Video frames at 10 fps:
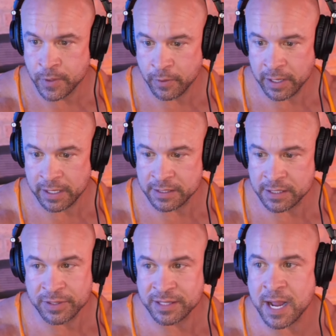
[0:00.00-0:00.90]
Okay, so
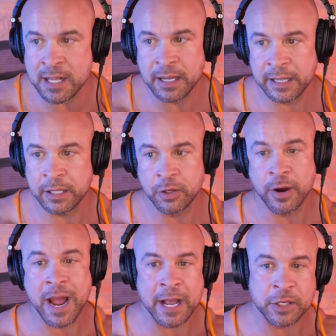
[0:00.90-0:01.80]
it's not like you're
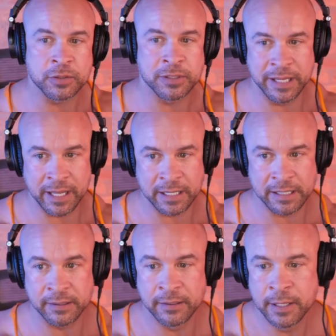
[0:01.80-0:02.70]
actually
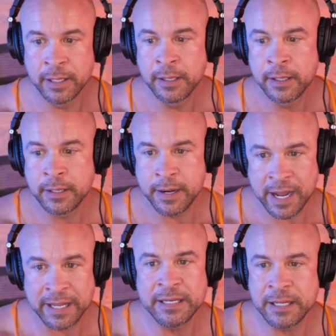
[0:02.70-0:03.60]
getting
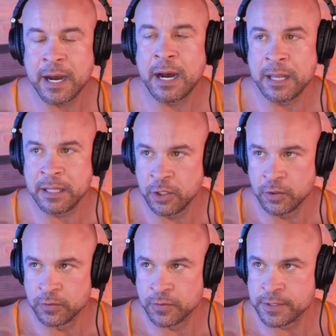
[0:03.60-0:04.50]
90
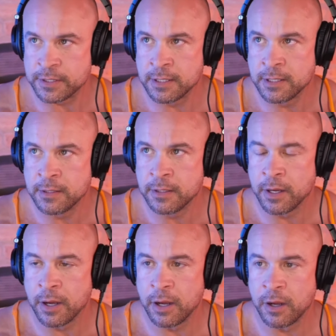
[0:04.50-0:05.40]
IUs
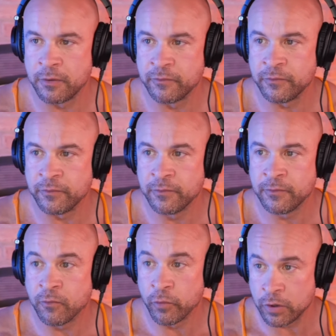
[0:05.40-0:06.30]
of
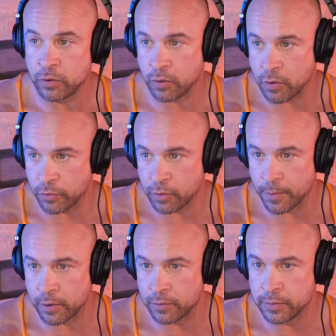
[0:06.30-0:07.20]
real growth
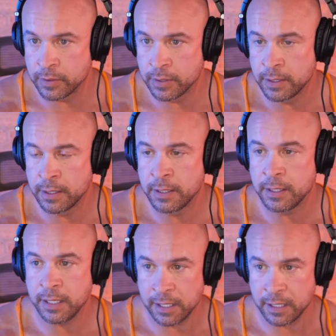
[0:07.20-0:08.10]

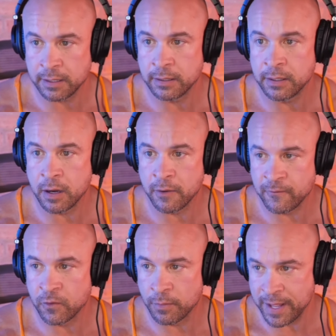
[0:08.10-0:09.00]
hormone in a
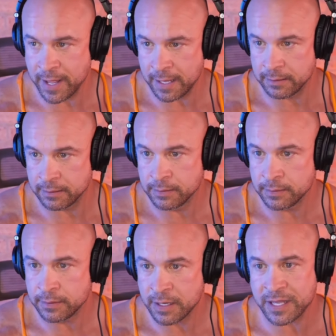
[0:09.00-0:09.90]
full pen.
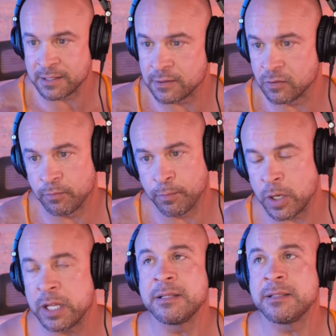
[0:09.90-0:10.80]
Now that's
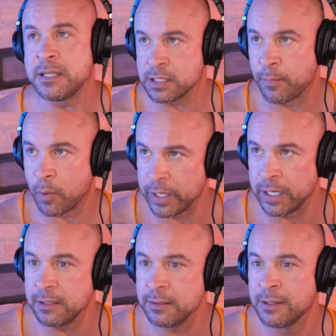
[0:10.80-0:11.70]
pretty
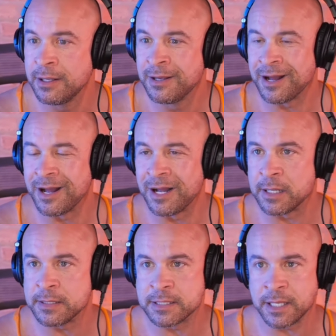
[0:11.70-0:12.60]
disappointing
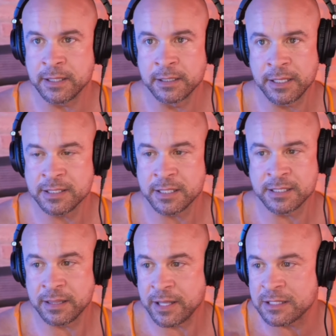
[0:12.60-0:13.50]
to say the least, because
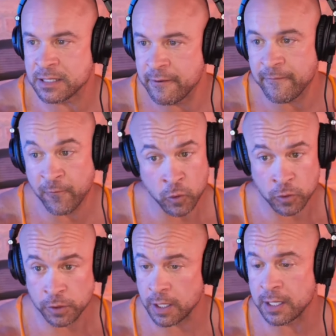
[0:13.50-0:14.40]
that's gonna
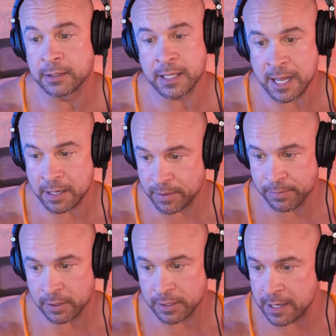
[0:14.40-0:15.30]
fool a lot of
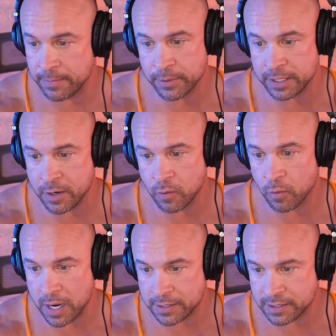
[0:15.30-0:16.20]
people. A lot of people that don't
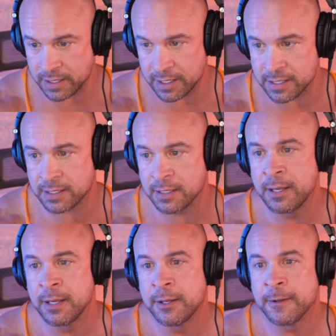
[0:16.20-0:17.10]
watch this,
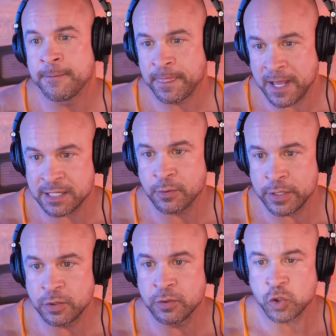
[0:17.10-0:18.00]
that's going
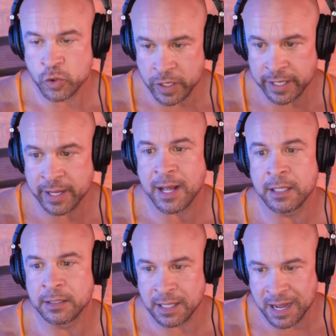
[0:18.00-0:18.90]
to trick a
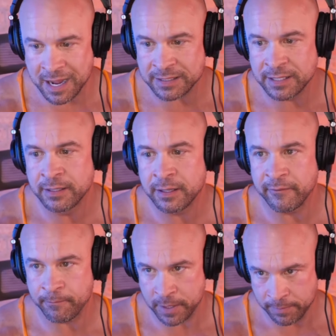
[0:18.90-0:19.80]
lot
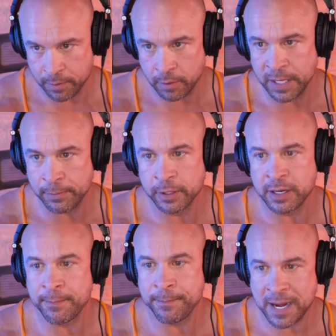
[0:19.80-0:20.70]
of people. People are gonna
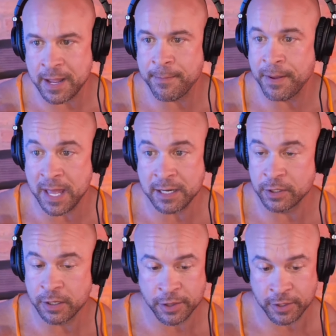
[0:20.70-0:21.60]
buy a pen and they're
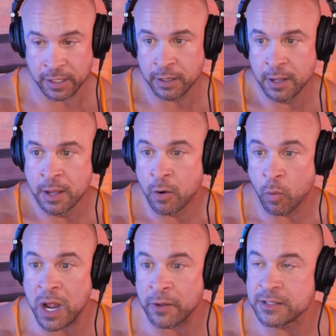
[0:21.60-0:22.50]
gonna think,
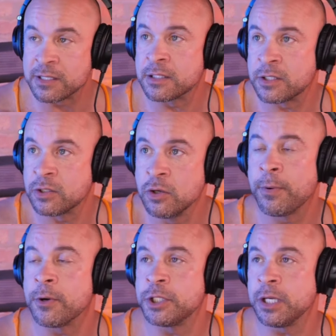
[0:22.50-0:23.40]
wow, this is
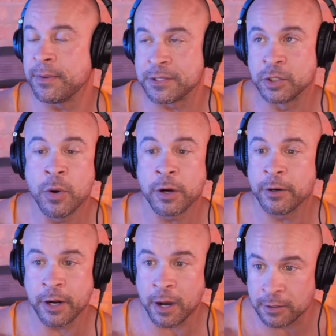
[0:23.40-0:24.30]
super cheap. It's
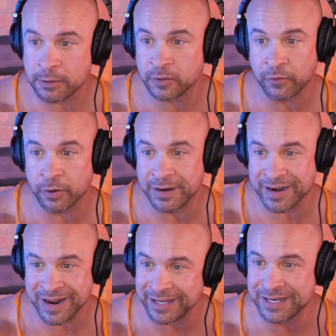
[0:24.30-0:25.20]
$200 for
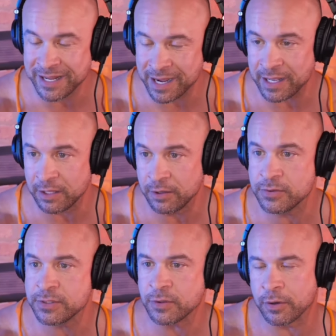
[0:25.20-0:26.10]
90
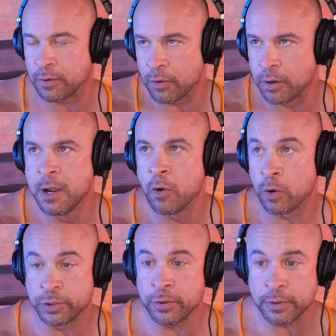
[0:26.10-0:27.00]
IUs or
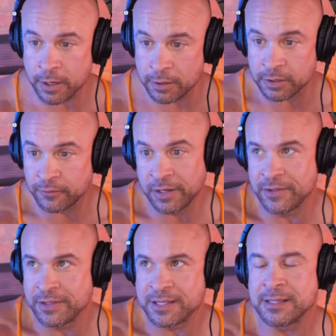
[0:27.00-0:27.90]
$200 for
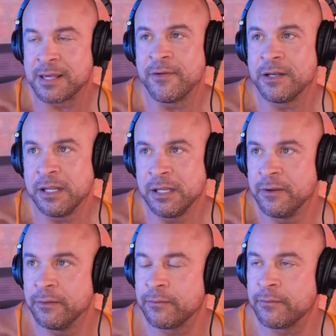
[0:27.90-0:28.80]
even
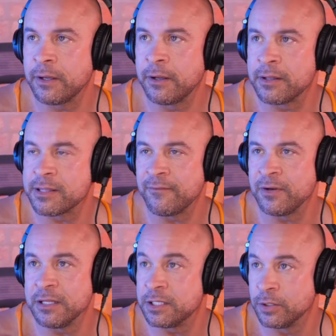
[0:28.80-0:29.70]
72
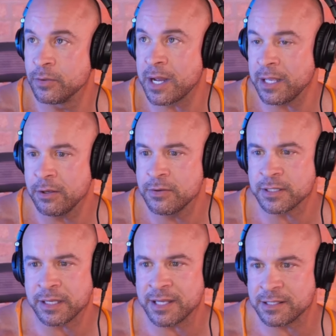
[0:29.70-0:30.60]
IUs.
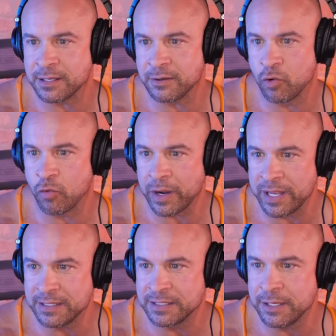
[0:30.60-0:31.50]
Like, that's a
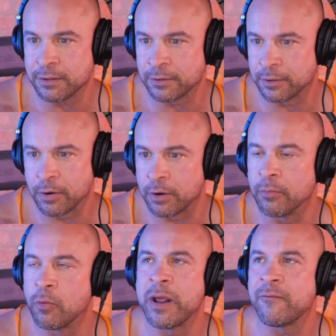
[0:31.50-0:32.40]
great deal, or
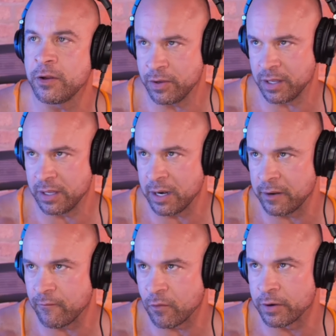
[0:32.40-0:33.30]
whatever you can get it
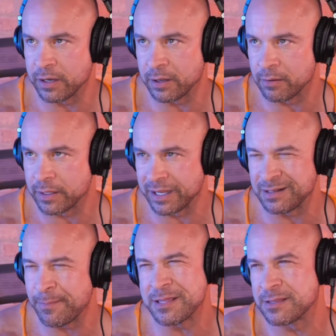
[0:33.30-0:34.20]
for, you know? Like, it
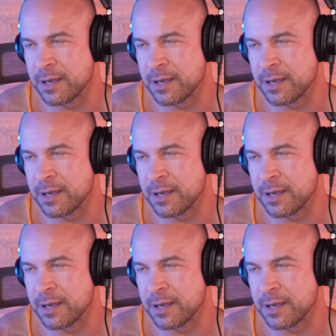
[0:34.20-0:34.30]
depends.